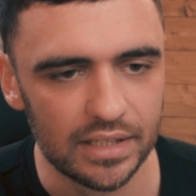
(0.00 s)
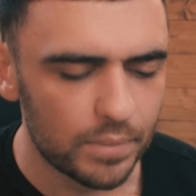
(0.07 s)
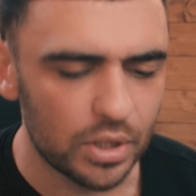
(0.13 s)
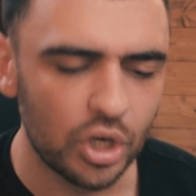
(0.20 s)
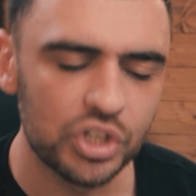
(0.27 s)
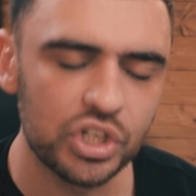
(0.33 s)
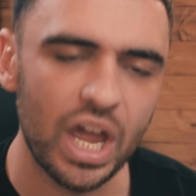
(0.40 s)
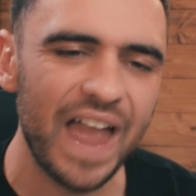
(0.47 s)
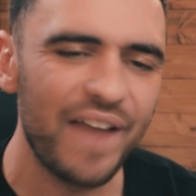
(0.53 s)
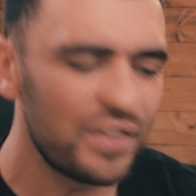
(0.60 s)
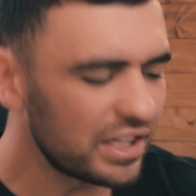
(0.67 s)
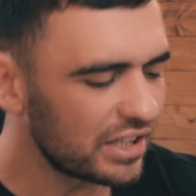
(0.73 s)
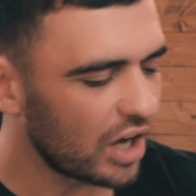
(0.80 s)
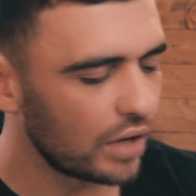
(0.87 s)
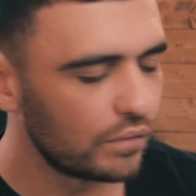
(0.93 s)
Because
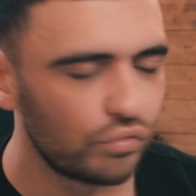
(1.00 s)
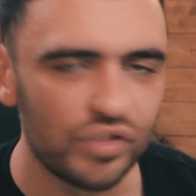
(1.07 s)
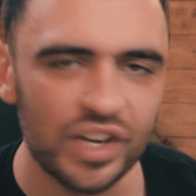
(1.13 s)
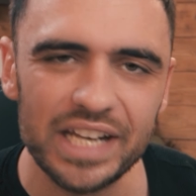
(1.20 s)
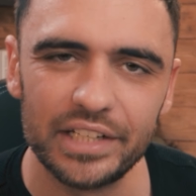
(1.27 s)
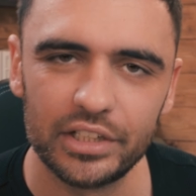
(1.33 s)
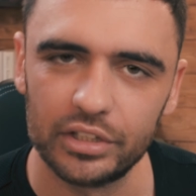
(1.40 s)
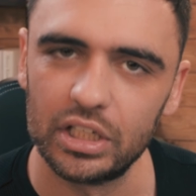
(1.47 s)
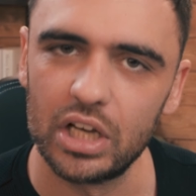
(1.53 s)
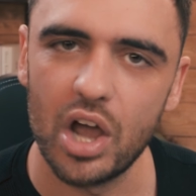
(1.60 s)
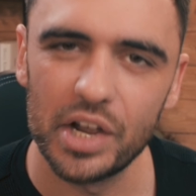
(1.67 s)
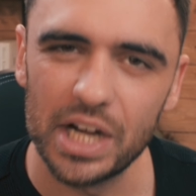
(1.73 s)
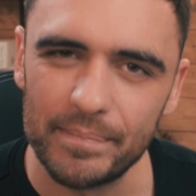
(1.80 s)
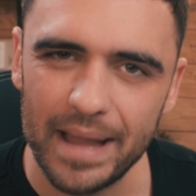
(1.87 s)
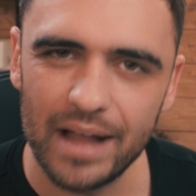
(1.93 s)
everything that I'm reading
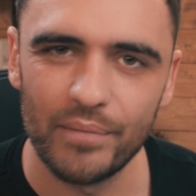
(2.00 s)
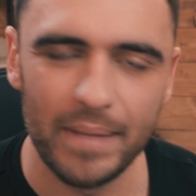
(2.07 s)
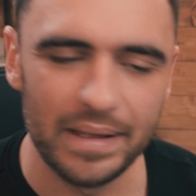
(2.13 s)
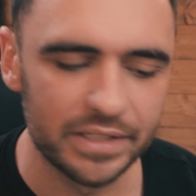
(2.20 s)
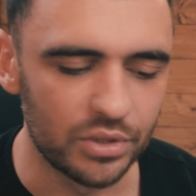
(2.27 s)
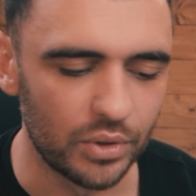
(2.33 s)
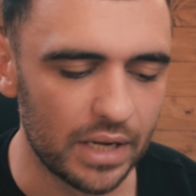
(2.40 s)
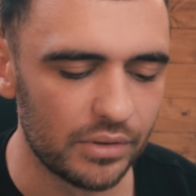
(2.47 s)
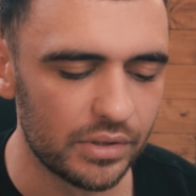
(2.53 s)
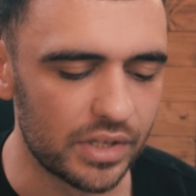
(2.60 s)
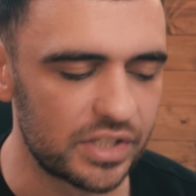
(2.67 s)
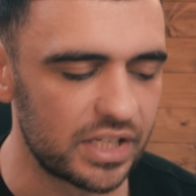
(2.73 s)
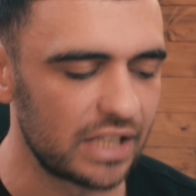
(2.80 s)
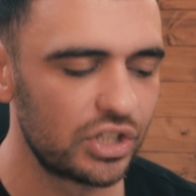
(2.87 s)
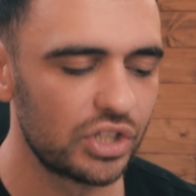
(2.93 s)
online about mental
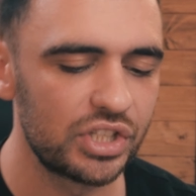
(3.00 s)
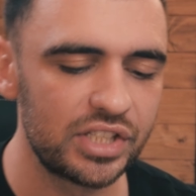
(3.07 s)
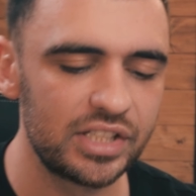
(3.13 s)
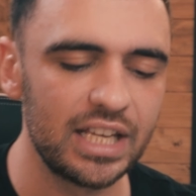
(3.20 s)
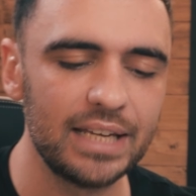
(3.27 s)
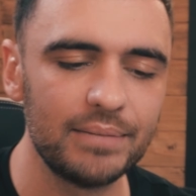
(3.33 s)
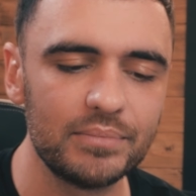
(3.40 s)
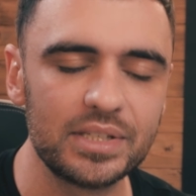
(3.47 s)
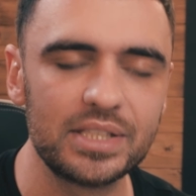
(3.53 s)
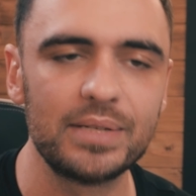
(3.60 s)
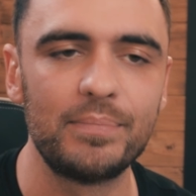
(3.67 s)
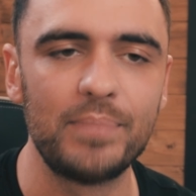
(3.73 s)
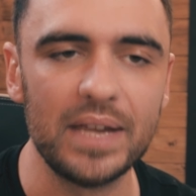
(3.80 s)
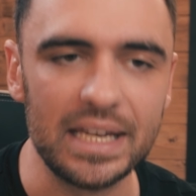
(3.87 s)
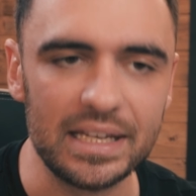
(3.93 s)
illness, it just seems
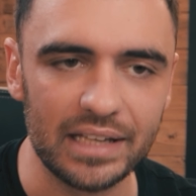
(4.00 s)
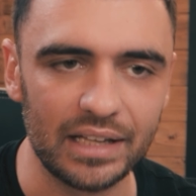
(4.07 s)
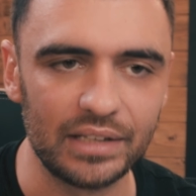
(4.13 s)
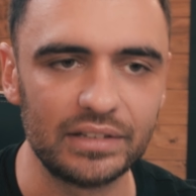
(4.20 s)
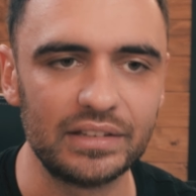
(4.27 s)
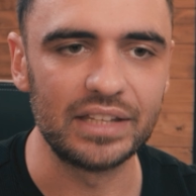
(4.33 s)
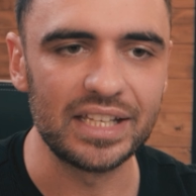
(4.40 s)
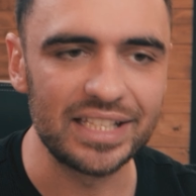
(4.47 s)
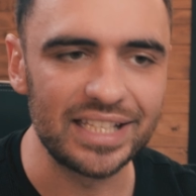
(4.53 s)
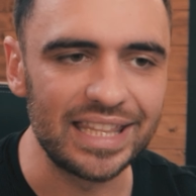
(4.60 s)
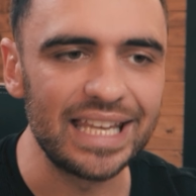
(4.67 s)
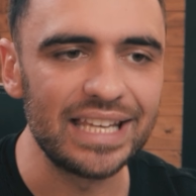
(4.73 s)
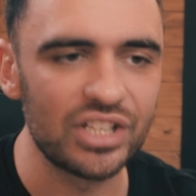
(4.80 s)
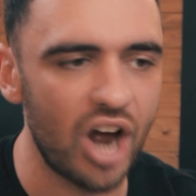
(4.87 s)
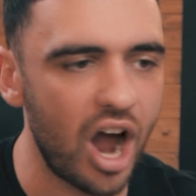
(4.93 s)
to be that these,
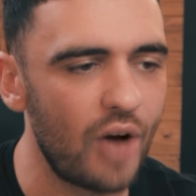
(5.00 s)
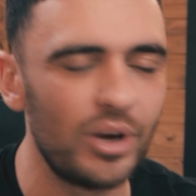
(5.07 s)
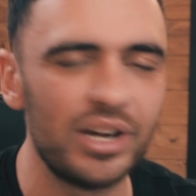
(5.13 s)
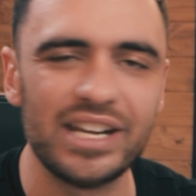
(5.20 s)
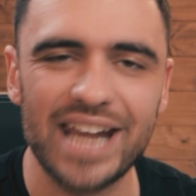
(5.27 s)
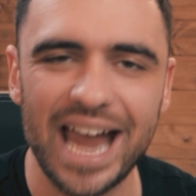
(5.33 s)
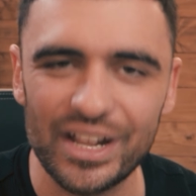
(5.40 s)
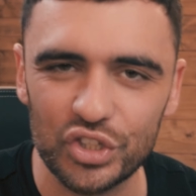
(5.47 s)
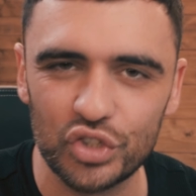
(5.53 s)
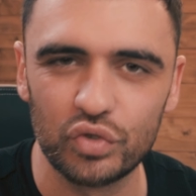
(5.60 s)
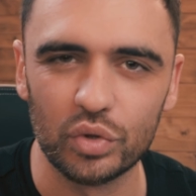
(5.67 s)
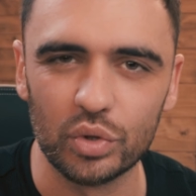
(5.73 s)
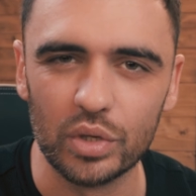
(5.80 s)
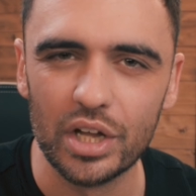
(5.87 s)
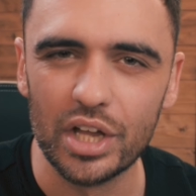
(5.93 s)
these are our
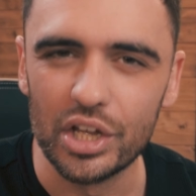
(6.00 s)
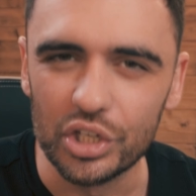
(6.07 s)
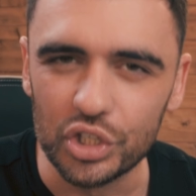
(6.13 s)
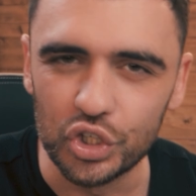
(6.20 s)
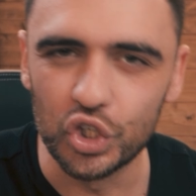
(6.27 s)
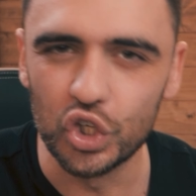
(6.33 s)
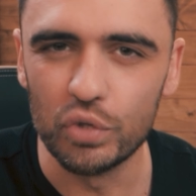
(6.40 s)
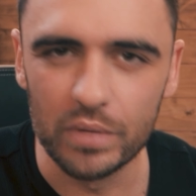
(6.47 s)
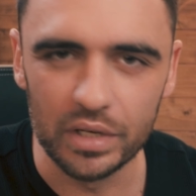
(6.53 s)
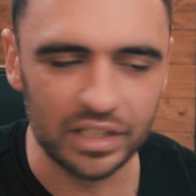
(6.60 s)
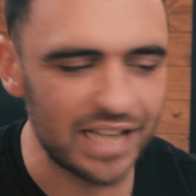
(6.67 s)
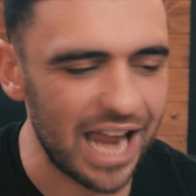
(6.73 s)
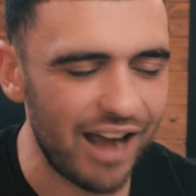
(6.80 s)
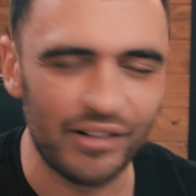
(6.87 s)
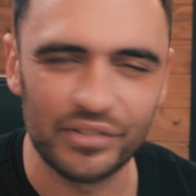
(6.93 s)
natural human
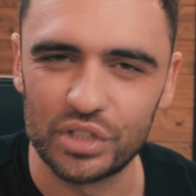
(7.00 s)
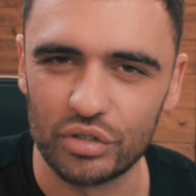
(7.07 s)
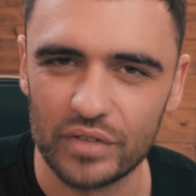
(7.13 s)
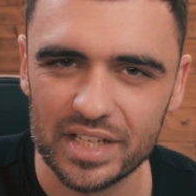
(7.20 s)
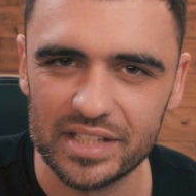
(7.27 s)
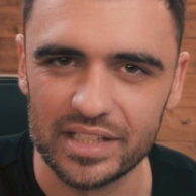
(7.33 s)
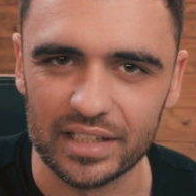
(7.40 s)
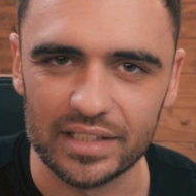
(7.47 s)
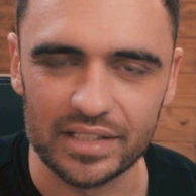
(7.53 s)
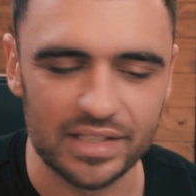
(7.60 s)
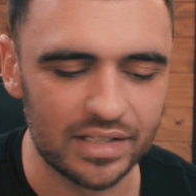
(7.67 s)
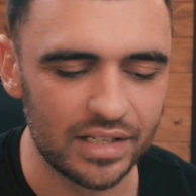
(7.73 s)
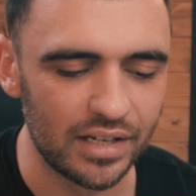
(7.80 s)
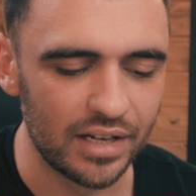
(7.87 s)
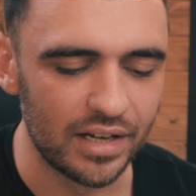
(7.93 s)
characteristics.